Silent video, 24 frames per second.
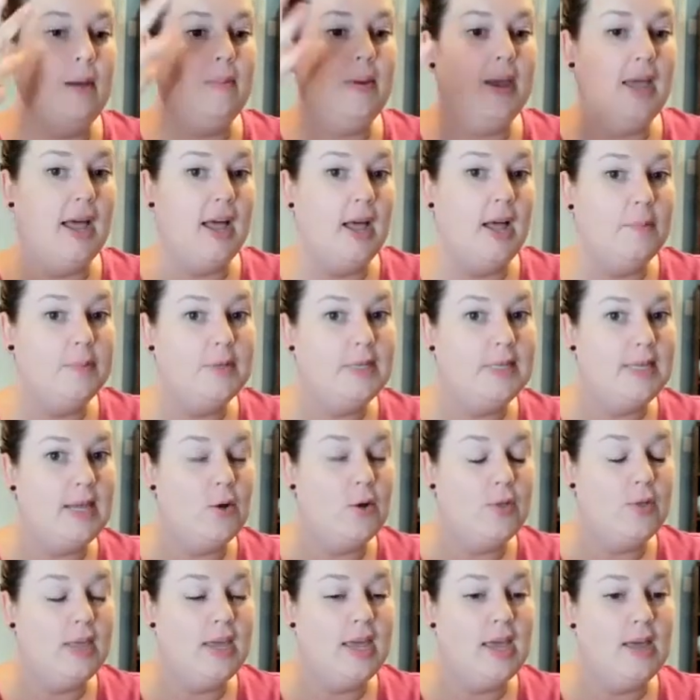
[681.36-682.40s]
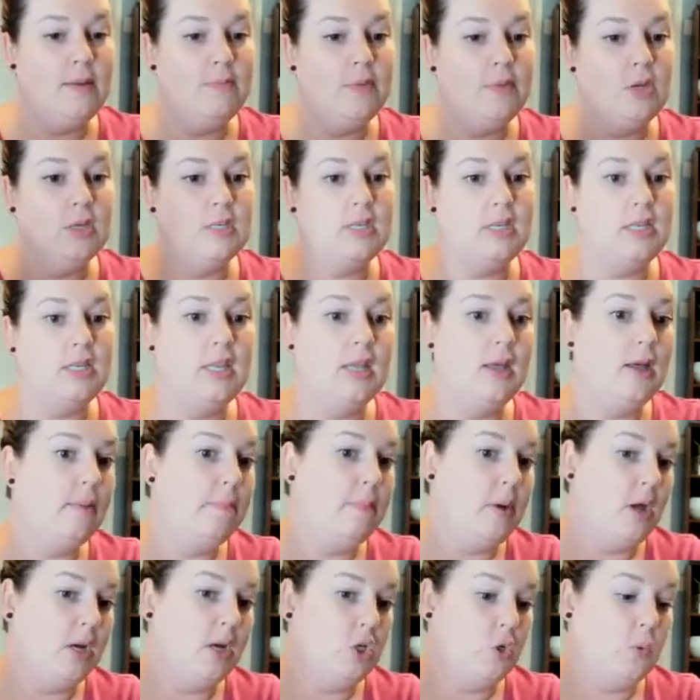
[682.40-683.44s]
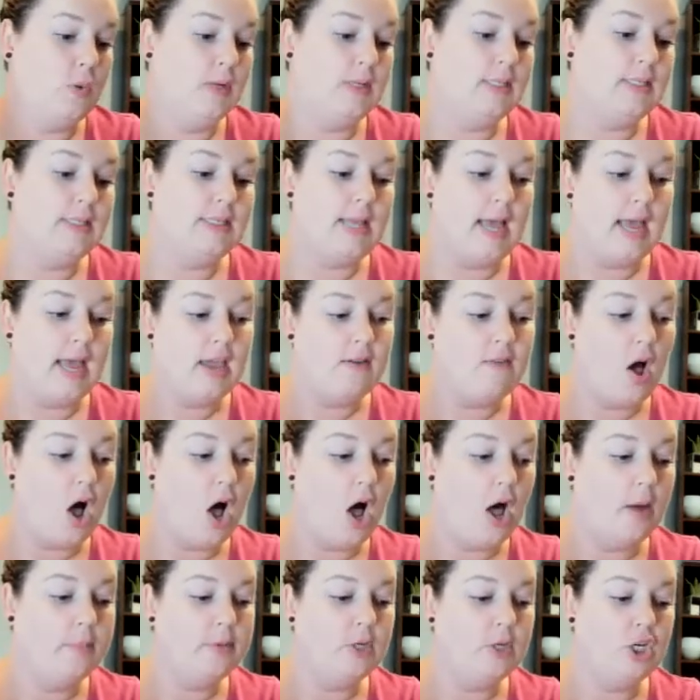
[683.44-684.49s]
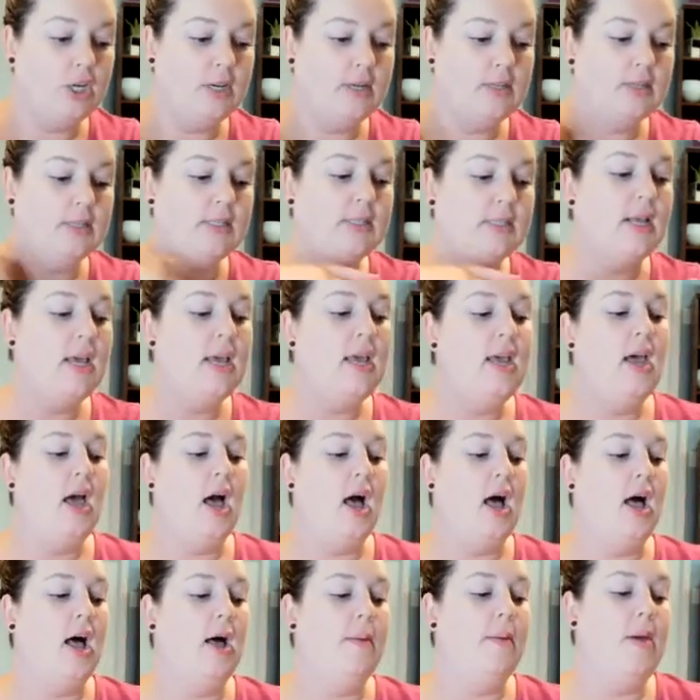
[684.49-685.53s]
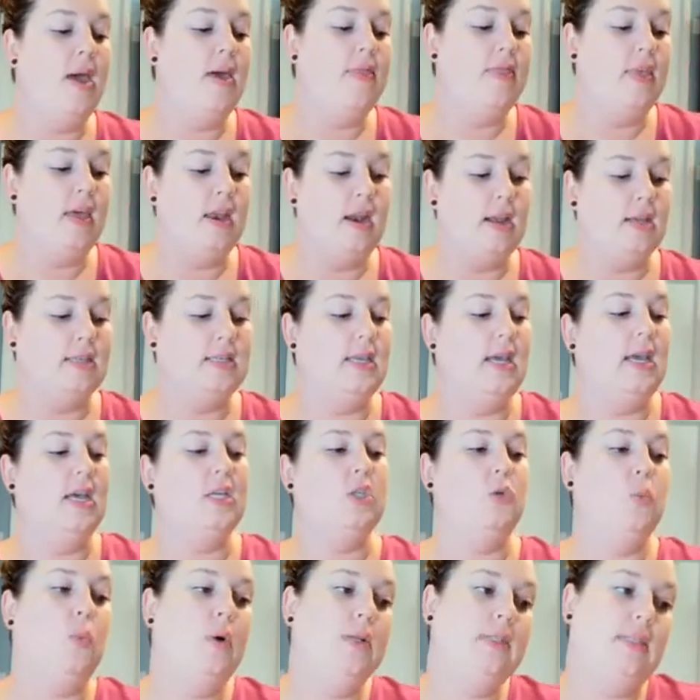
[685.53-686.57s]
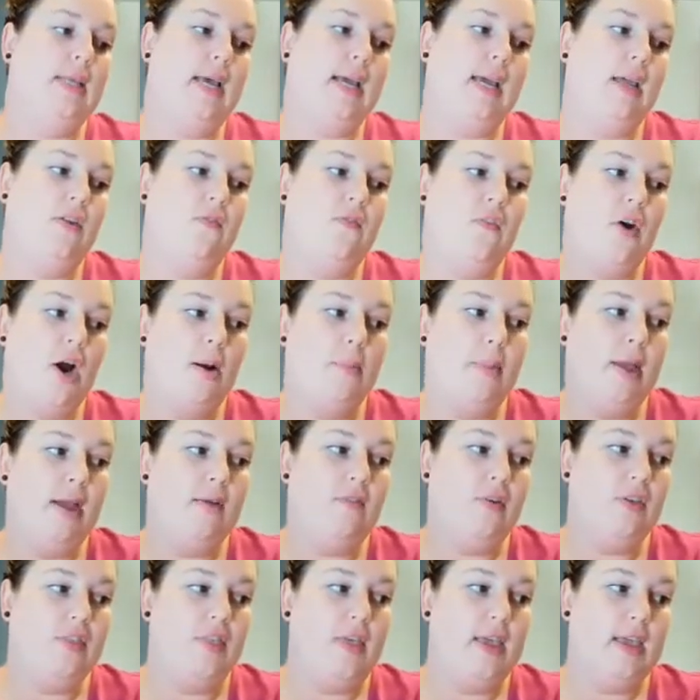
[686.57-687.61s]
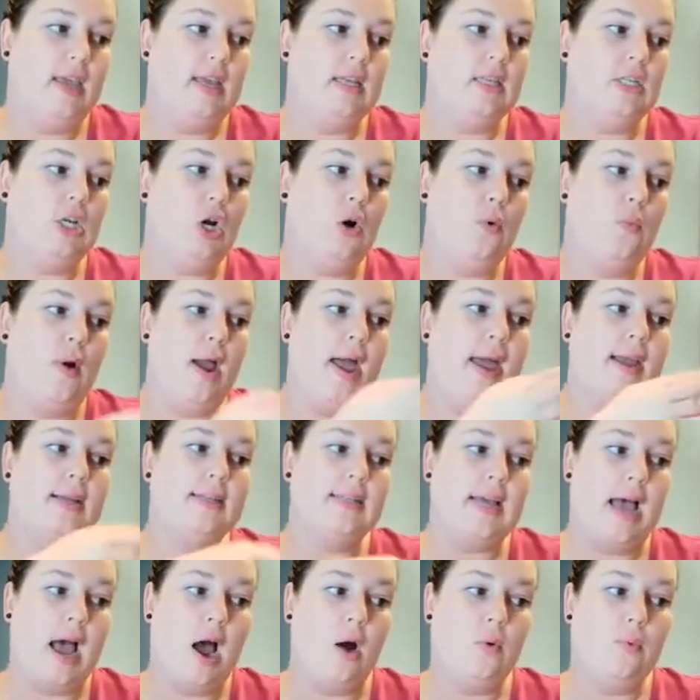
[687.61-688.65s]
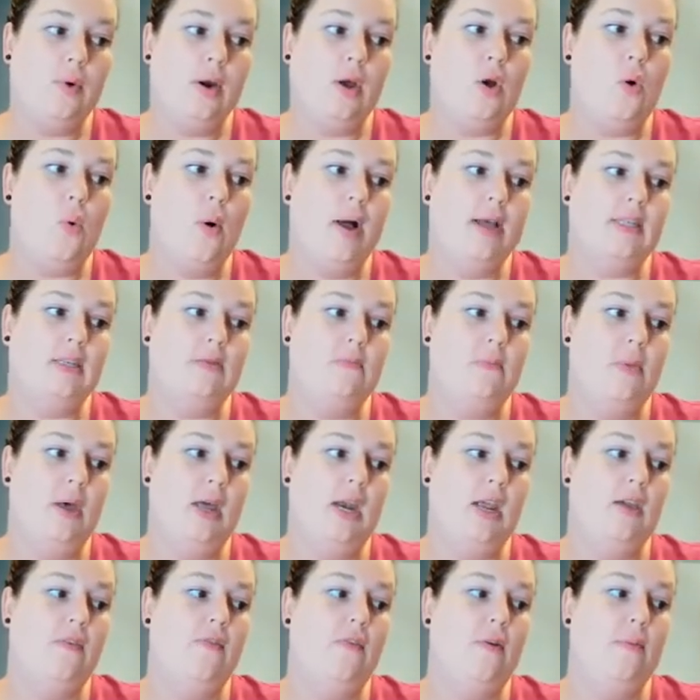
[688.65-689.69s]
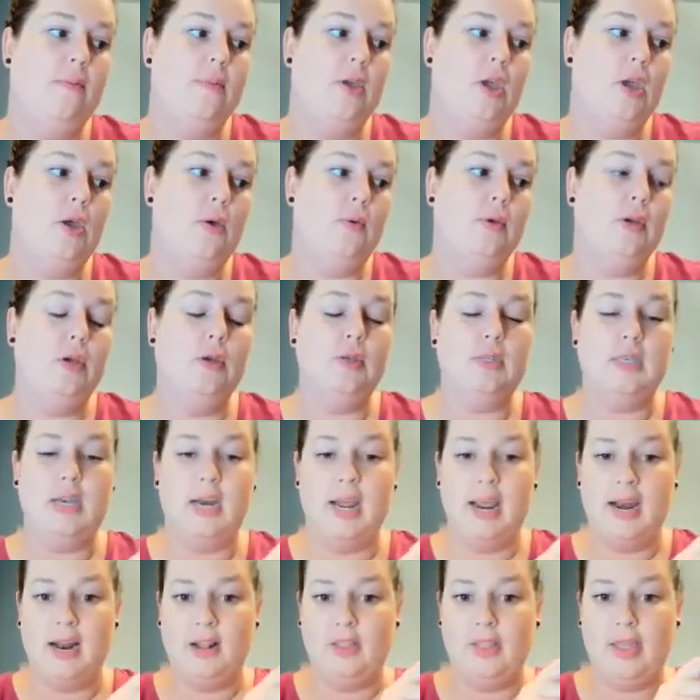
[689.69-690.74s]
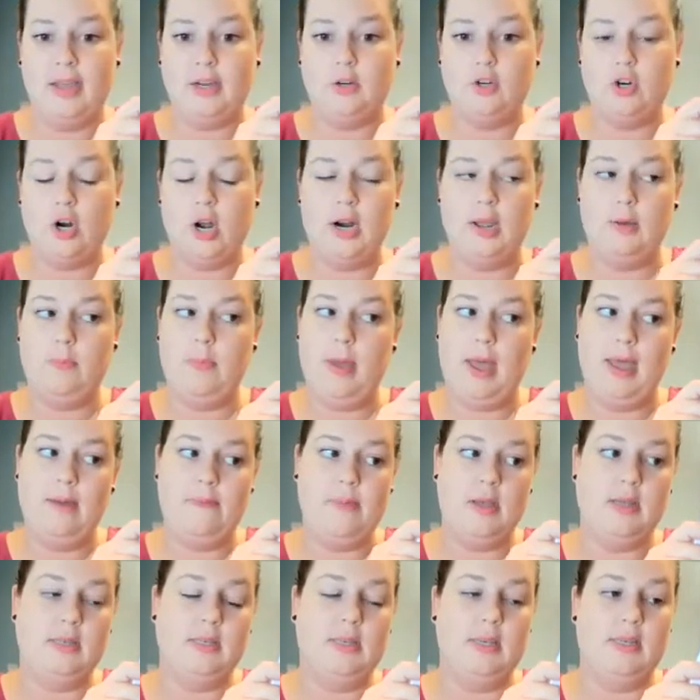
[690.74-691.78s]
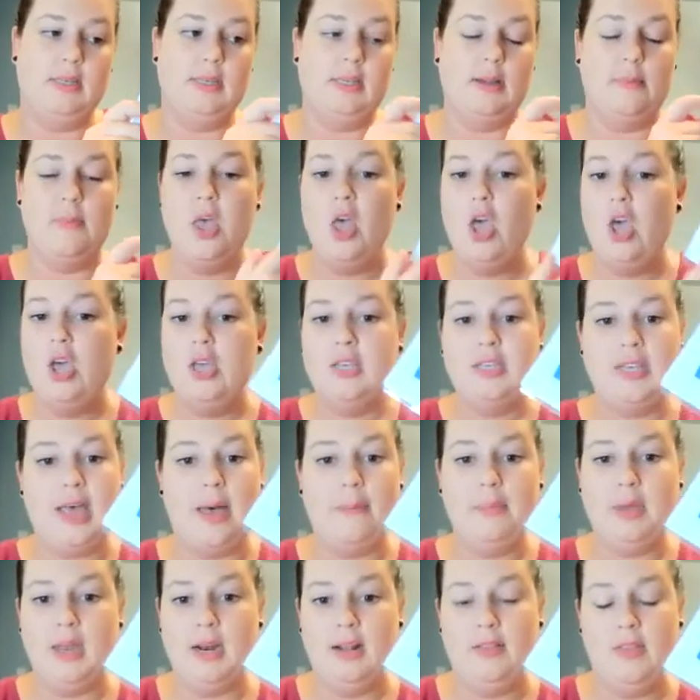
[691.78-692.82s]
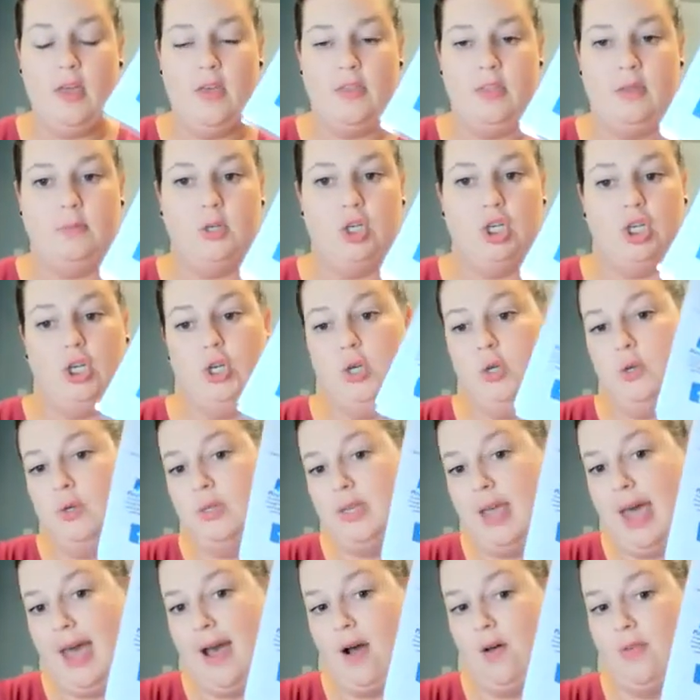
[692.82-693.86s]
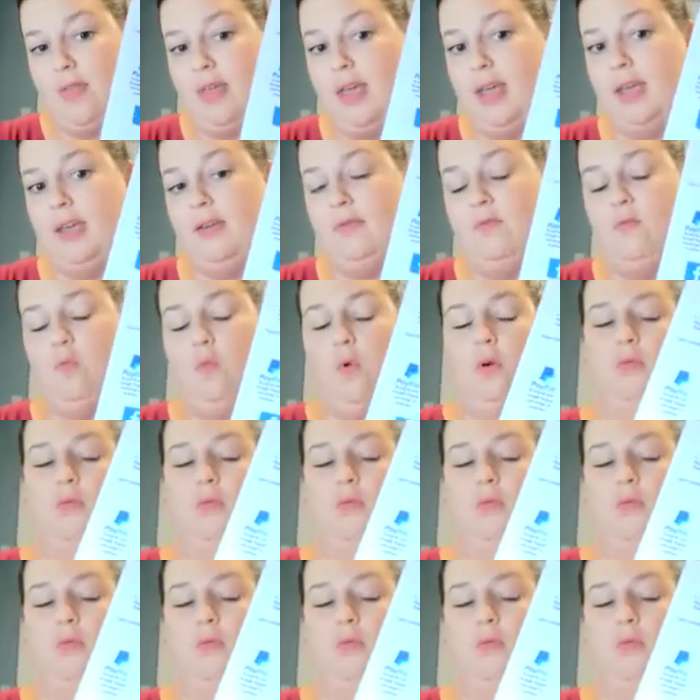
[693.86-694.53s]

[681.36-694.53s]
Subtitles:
maybe upsell them using the bundle and save options. And then it says, once I confirm everything is correct, I'll request money from you using an electronic payment system. So I'm going to let them choose how they